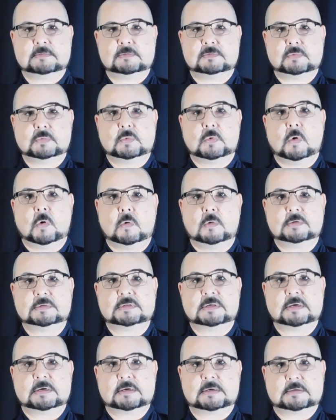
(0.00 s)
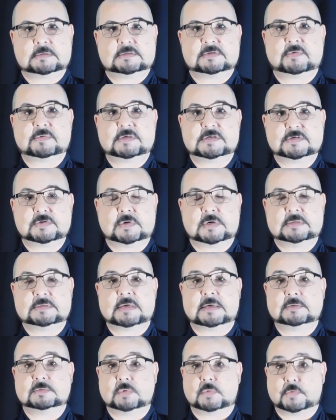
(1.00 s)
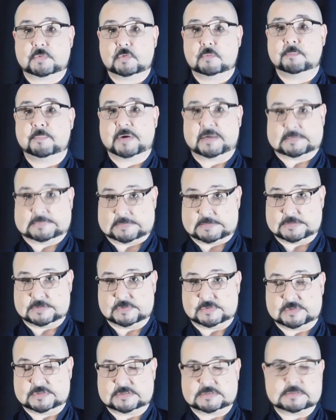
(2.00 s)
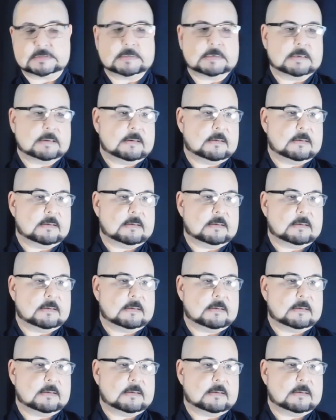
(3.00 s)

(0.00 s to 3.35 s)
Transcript: to all the traditional Daito Ryu practitioners.